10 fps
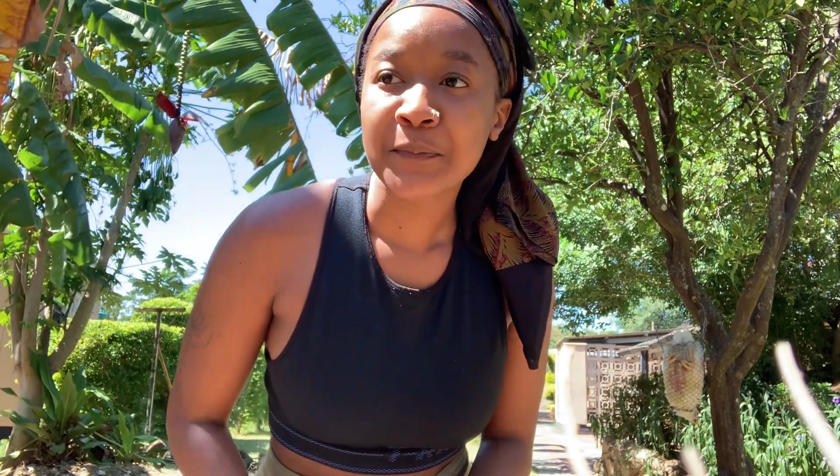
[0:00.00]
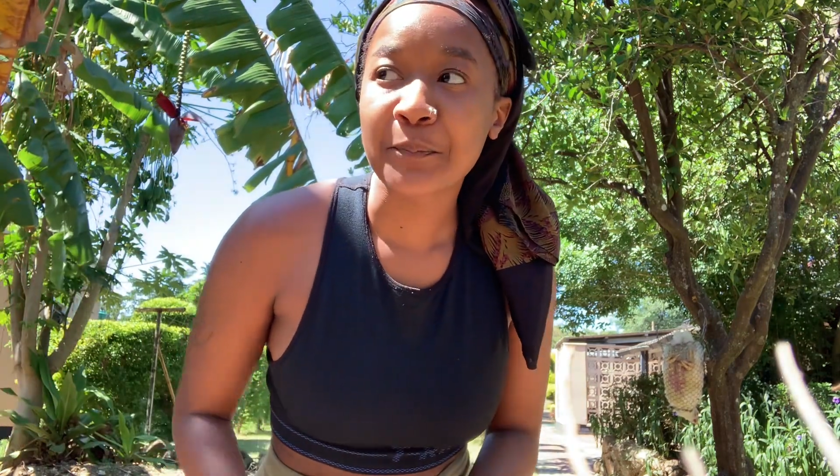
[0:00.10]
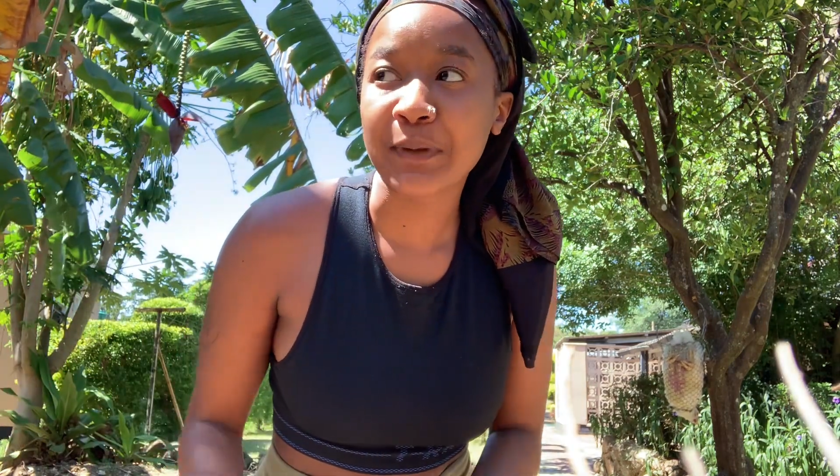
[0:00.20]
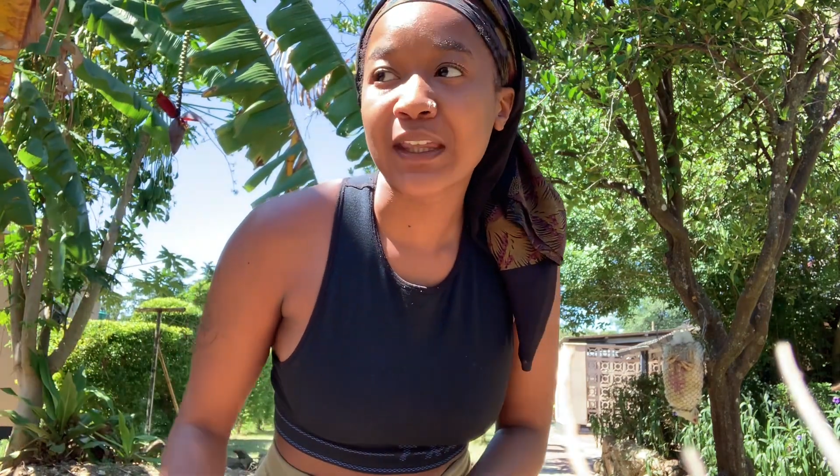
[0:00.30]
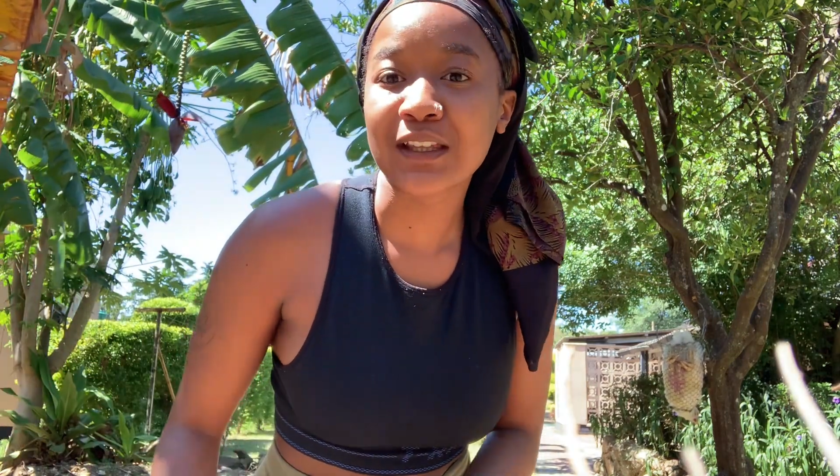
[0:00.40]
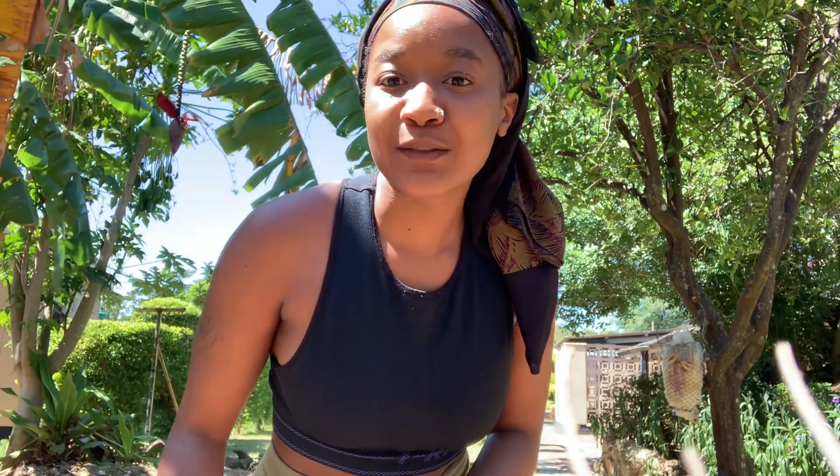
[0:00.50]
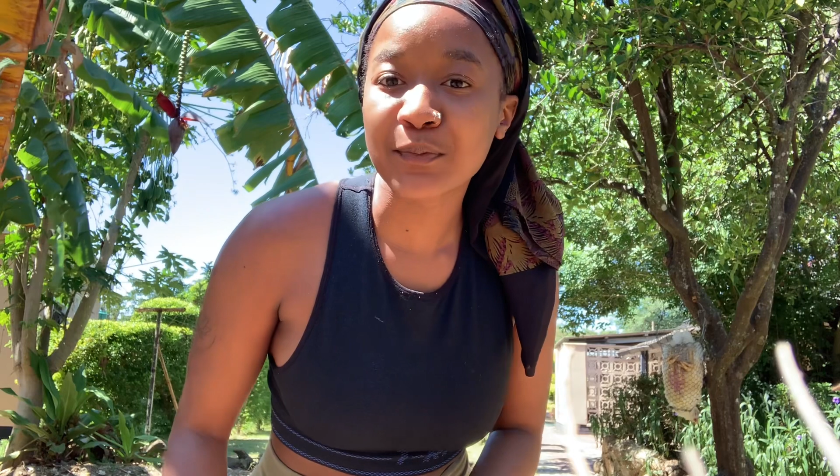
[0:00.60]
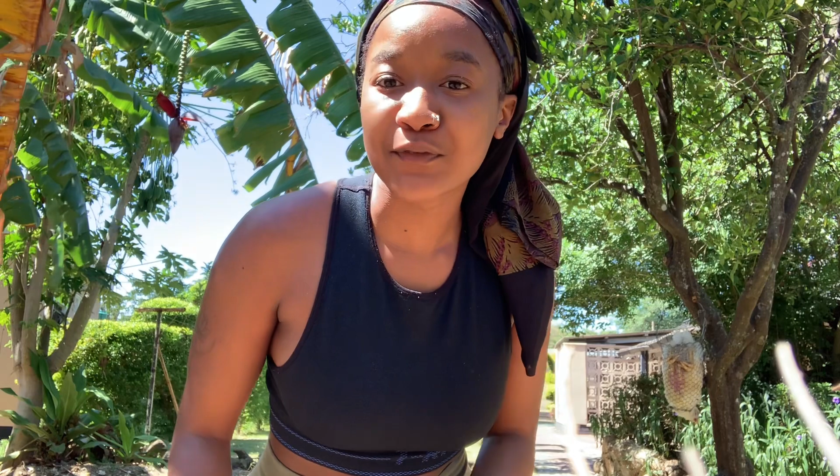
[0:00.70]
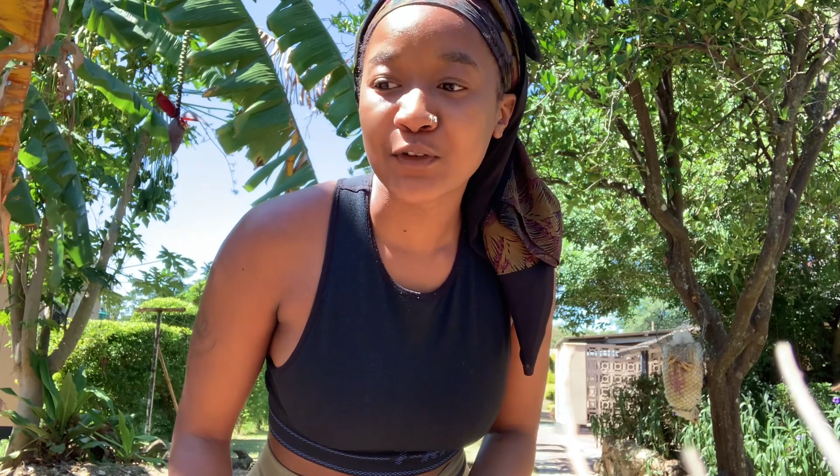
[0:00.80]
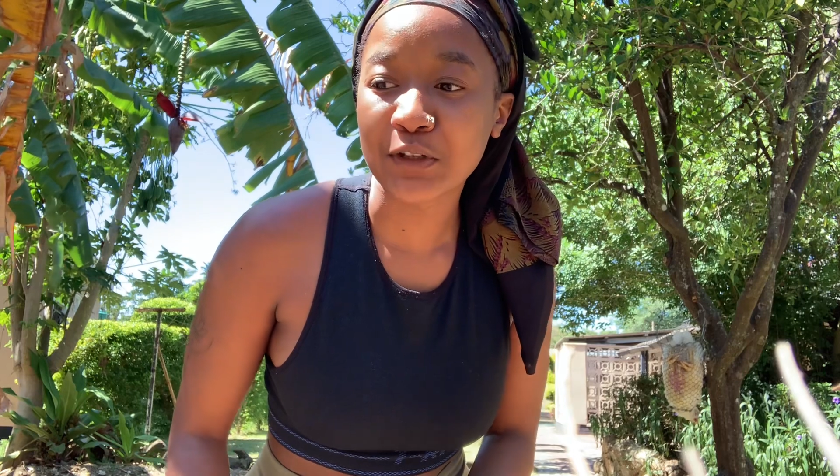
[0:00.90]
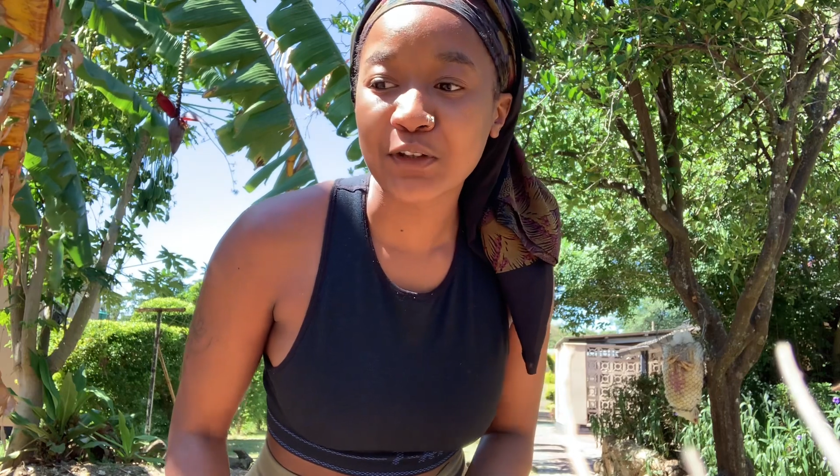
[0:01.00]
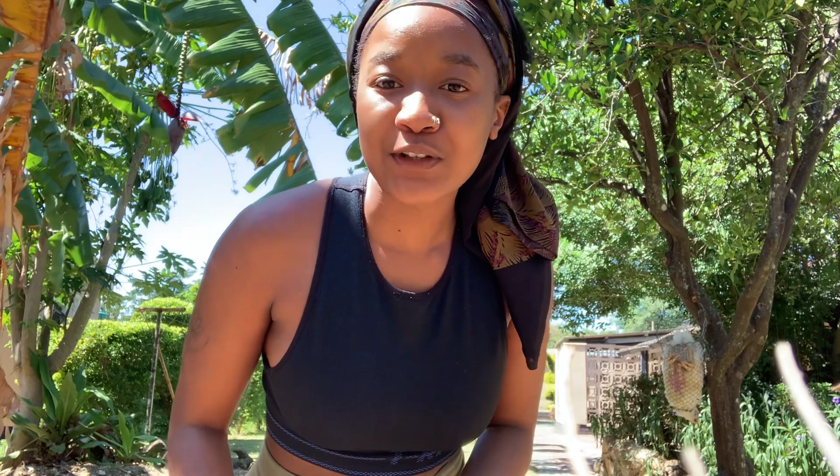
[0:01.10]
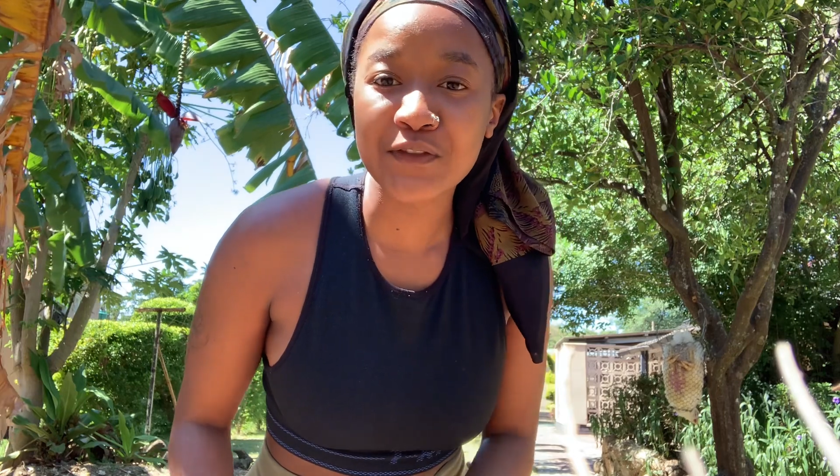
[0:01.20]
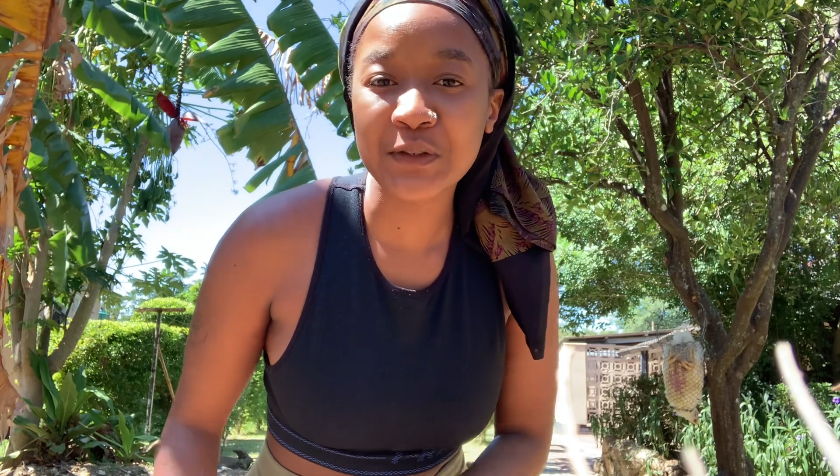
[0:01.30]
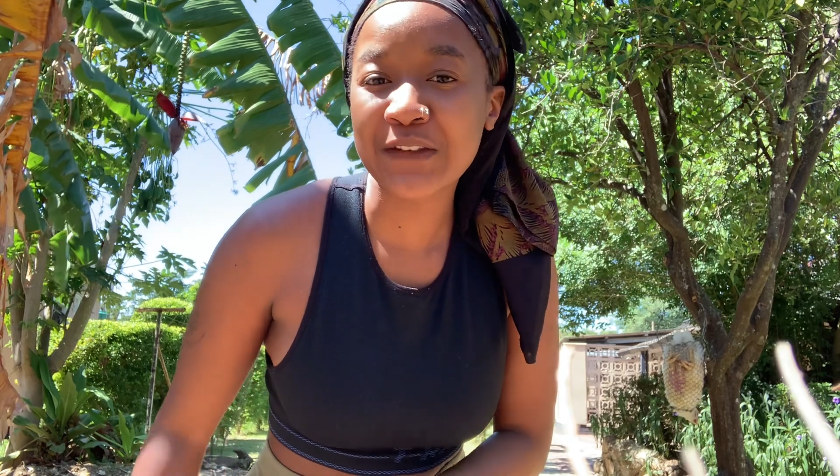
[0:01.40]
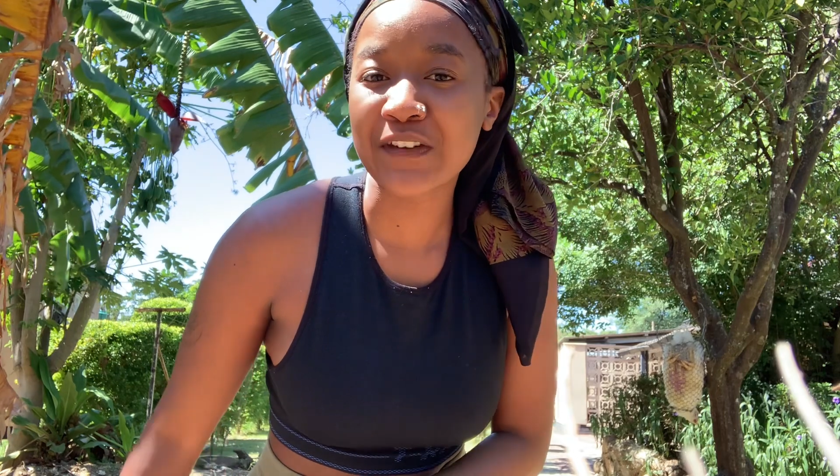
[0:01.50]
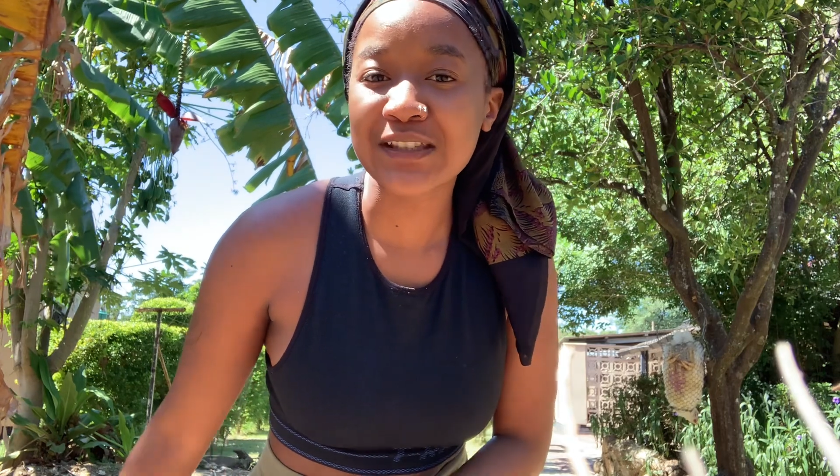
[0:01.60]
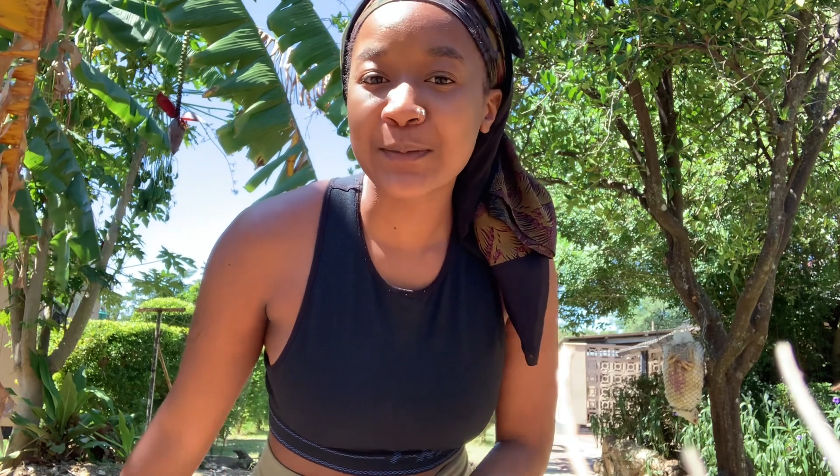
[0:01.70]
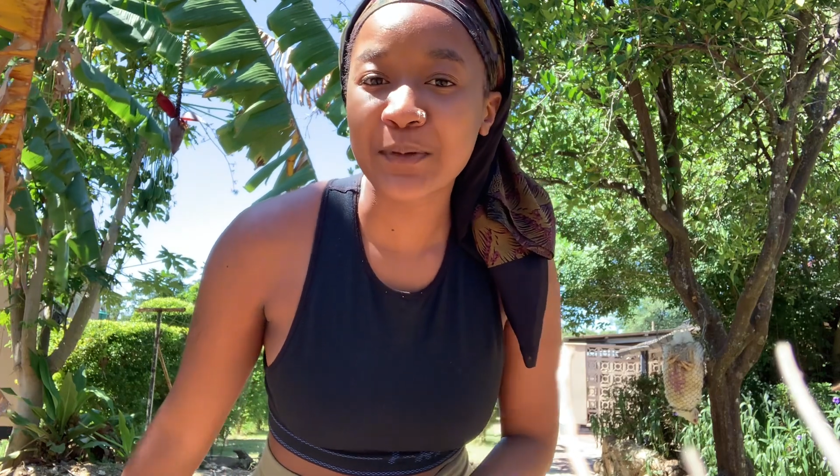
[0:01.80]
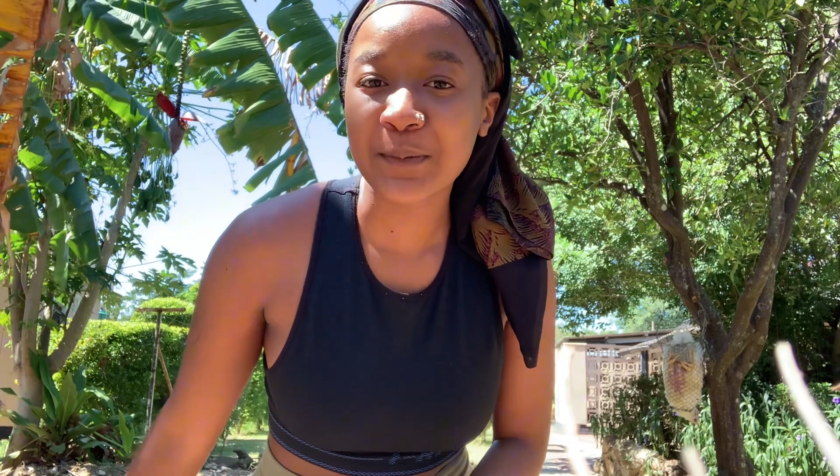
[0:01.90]
big before, you know, even if I
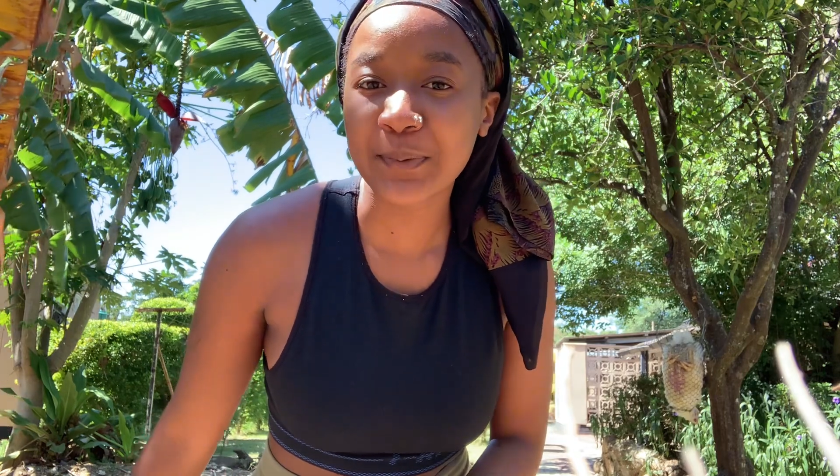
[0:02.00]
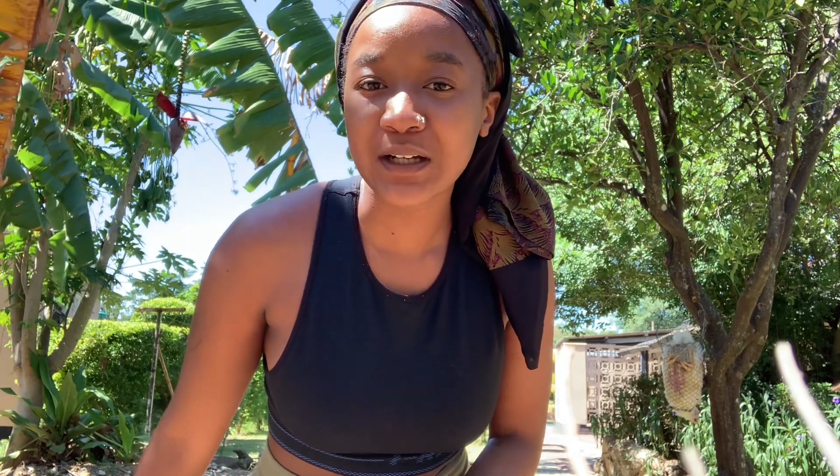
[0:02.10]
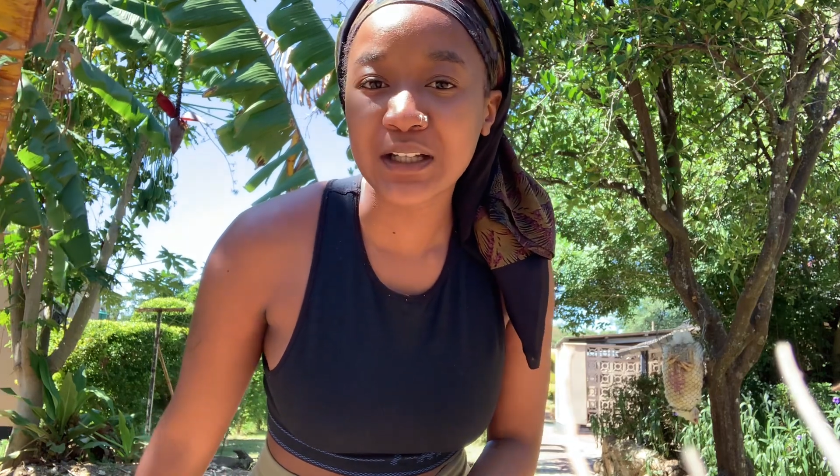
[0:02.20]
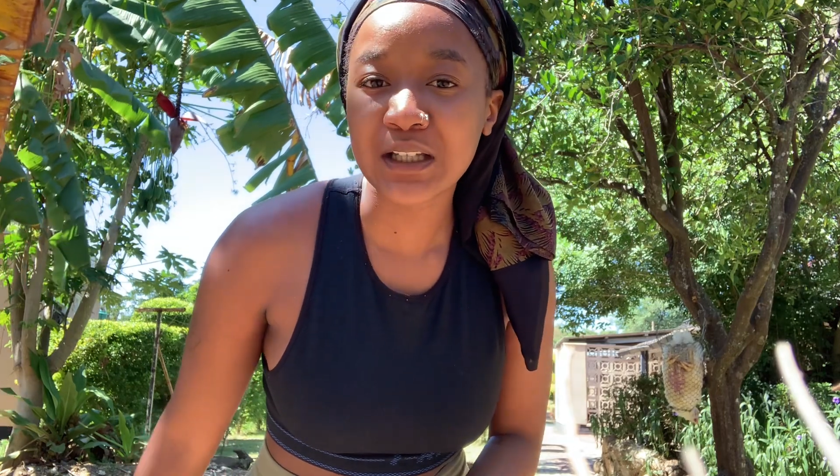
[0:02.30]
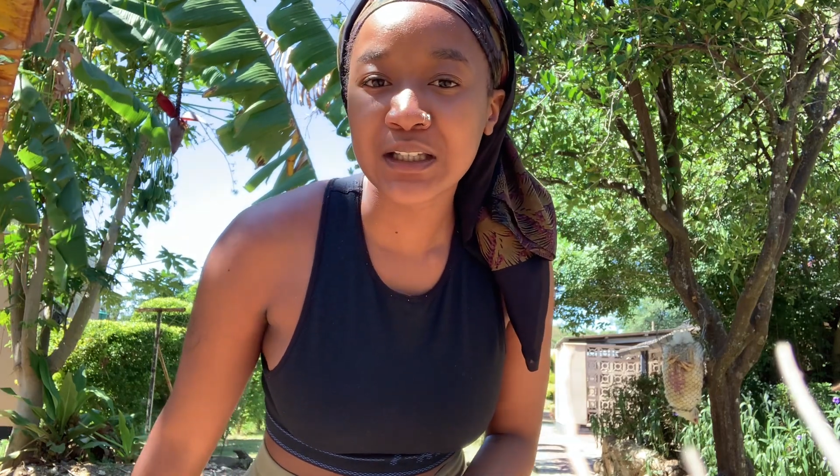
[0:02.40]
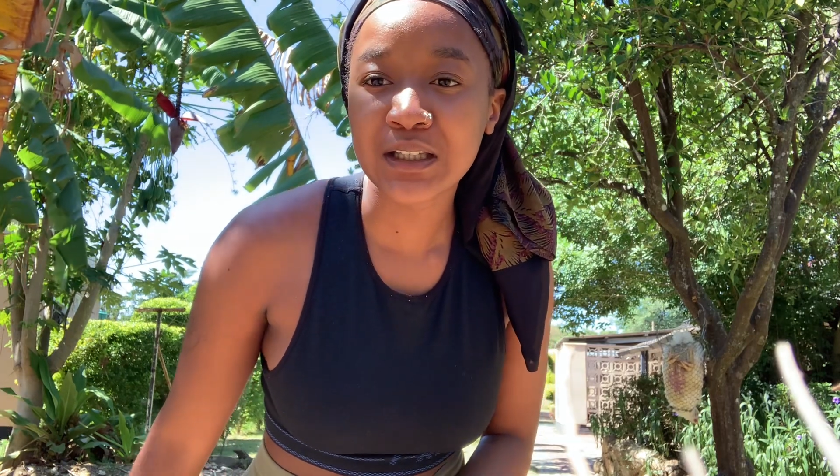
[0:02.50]
step on a bug,